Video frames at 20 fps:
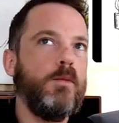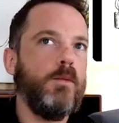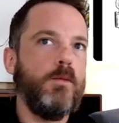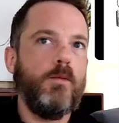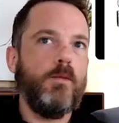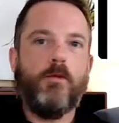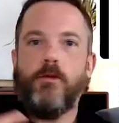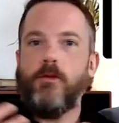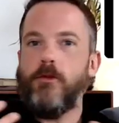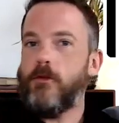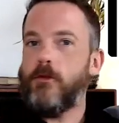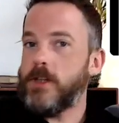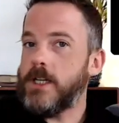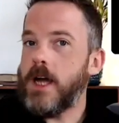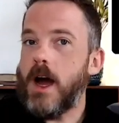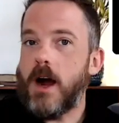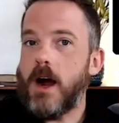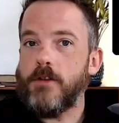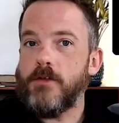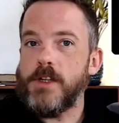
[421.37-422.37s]

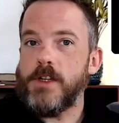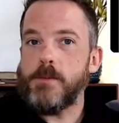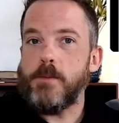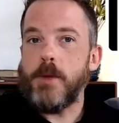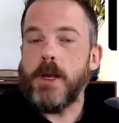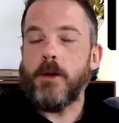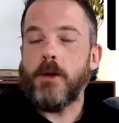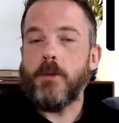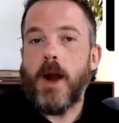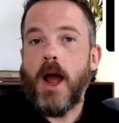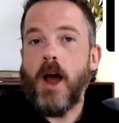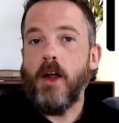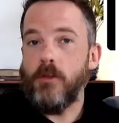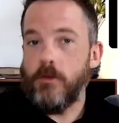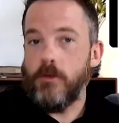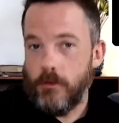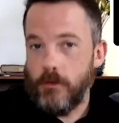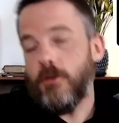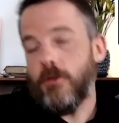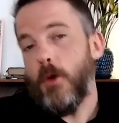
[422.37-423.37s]
photography's been around
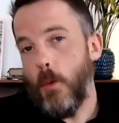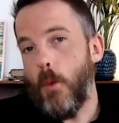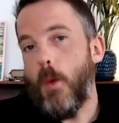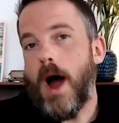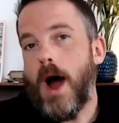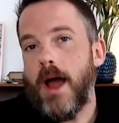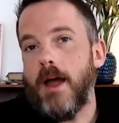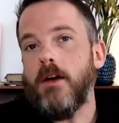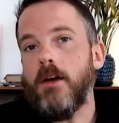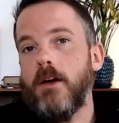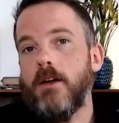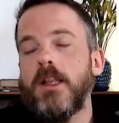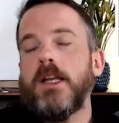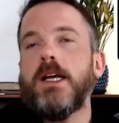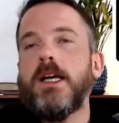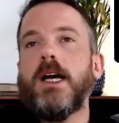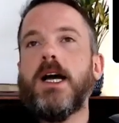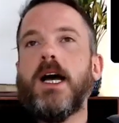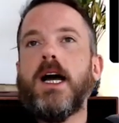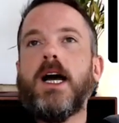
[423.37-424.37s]
for a while
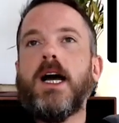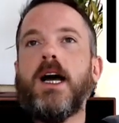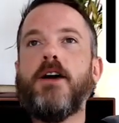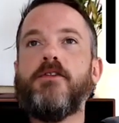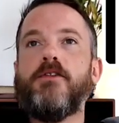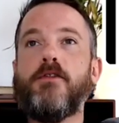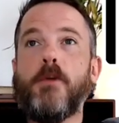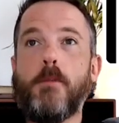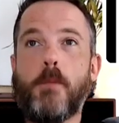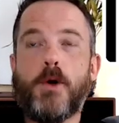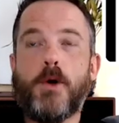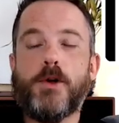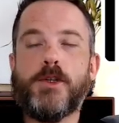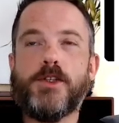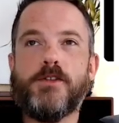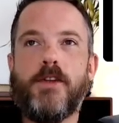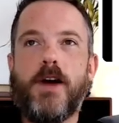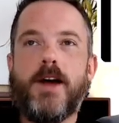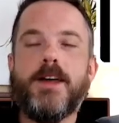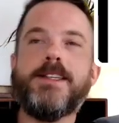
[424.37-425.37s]
for most
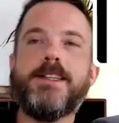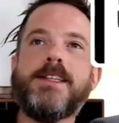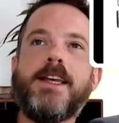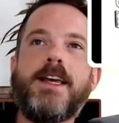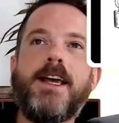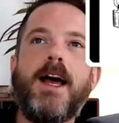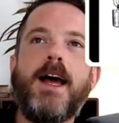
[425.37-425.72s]
of us,